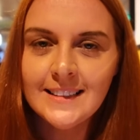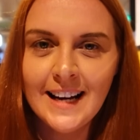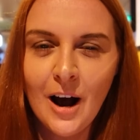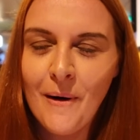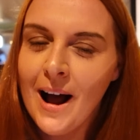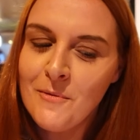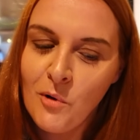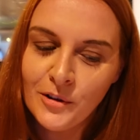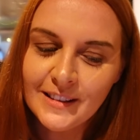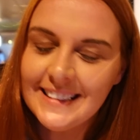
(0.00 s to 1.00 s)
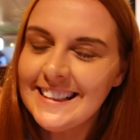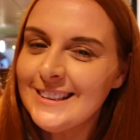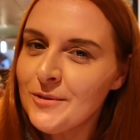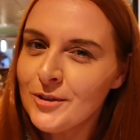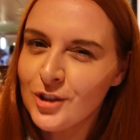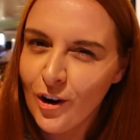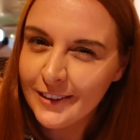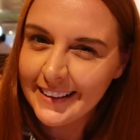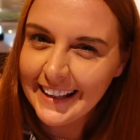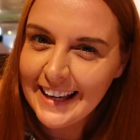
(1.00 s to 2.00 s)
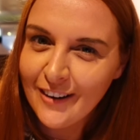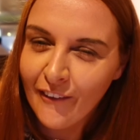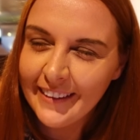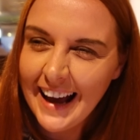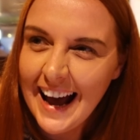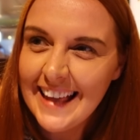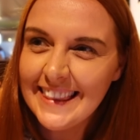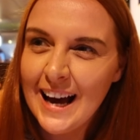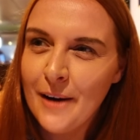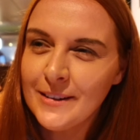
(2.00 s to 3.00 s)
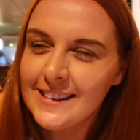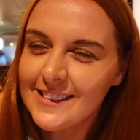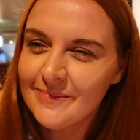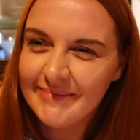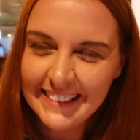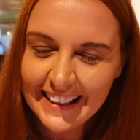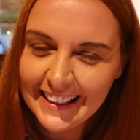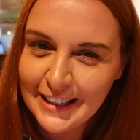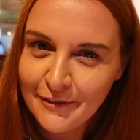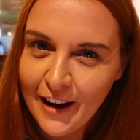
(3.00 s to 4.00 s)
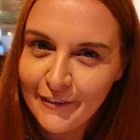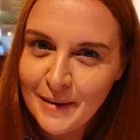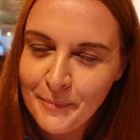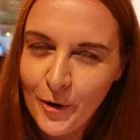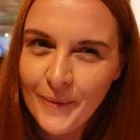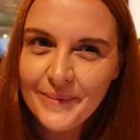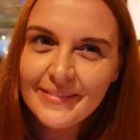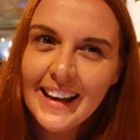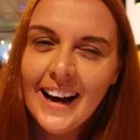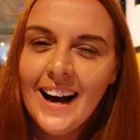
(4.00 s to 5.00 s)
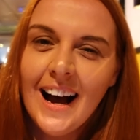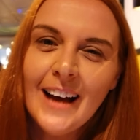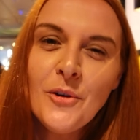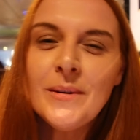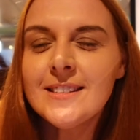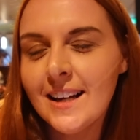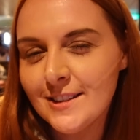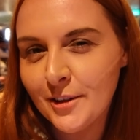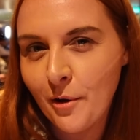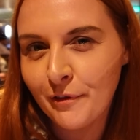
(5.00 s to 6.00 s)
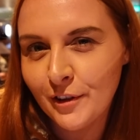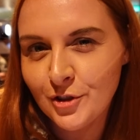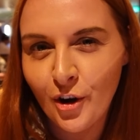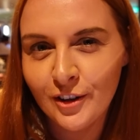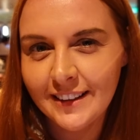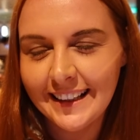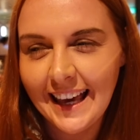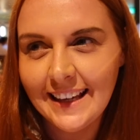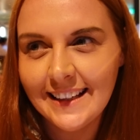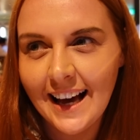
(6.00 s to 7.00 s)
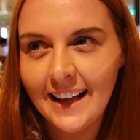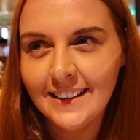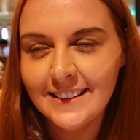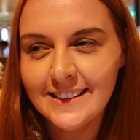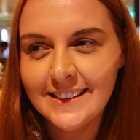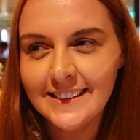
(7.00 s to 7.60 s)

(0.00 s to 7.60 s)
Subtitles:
Now they did do a chocolate cake on there that I was thinking of having, but I always tend to go for the chocolate cake, and